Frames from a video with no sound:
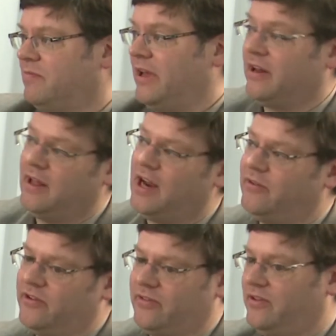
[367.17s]
and a lot of
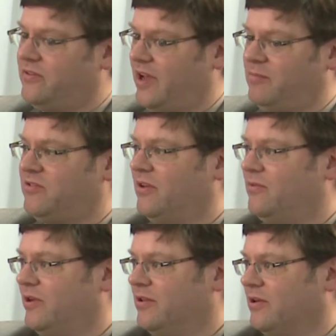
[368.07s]
it is the same
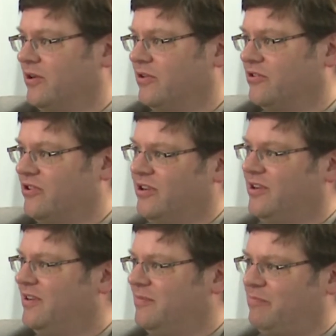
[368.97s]
stuff we learned
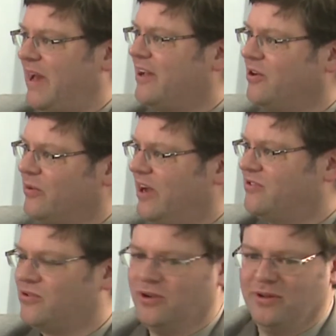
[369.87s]
back in grade
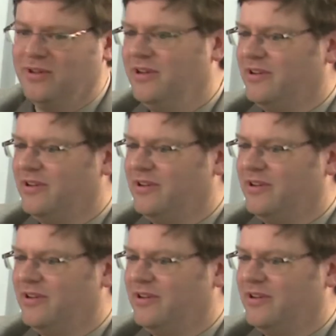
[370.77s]
school.